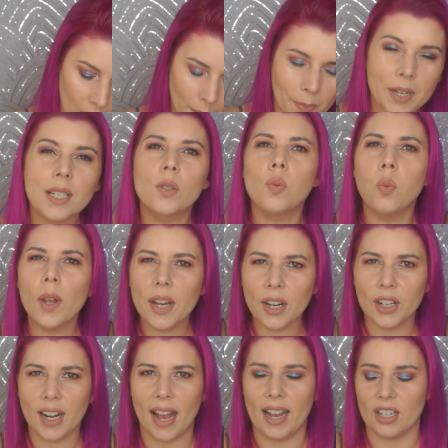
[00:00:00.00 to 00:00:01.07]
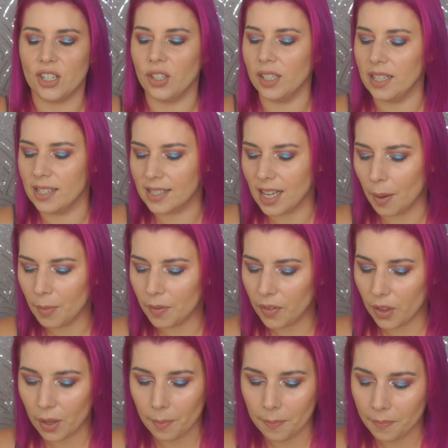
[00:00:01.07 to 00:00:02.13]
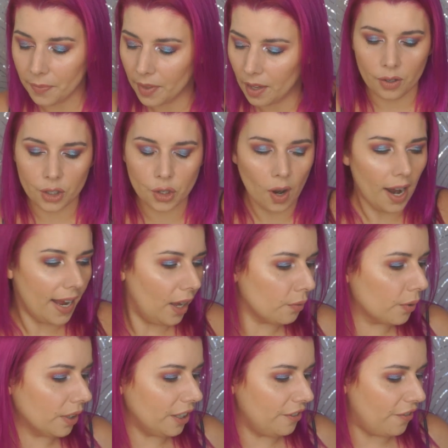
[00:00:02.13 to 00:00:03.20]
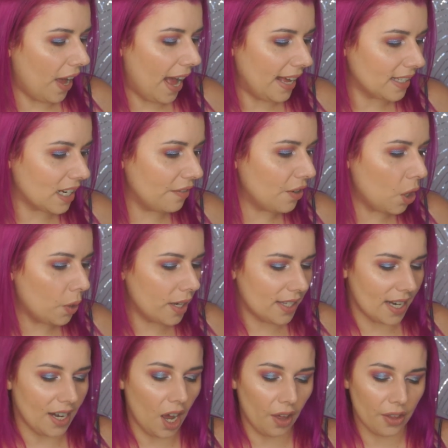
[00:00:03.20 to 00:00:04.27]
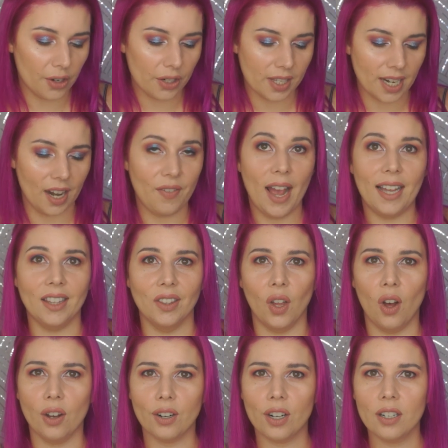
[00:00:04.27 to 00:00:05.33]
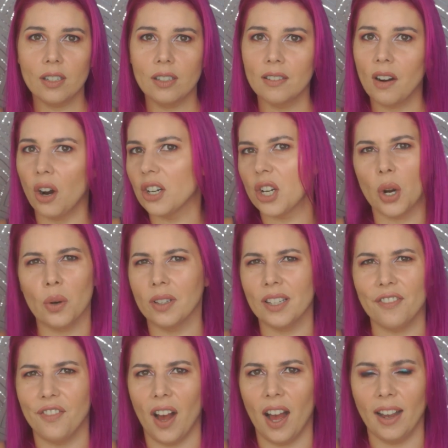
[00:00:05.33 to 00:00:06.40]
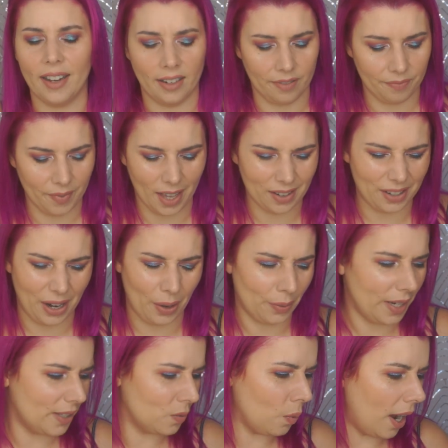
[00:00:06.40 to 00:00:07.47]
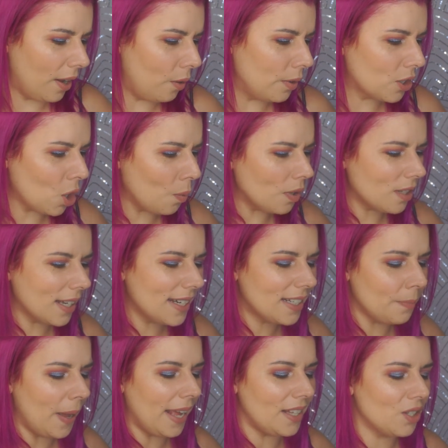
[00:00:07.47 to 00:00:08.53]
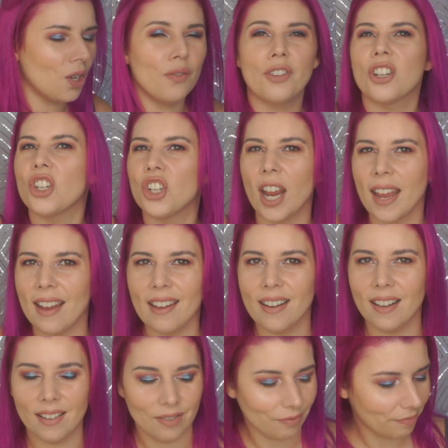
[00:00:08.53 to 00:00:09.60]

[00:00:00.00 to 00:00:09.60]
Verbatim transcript: But it's weird actually. Some of them dry out really fast, I've noticed, and others that I've had longer are totally fine. I don't know. It's almost like it depends on the shade.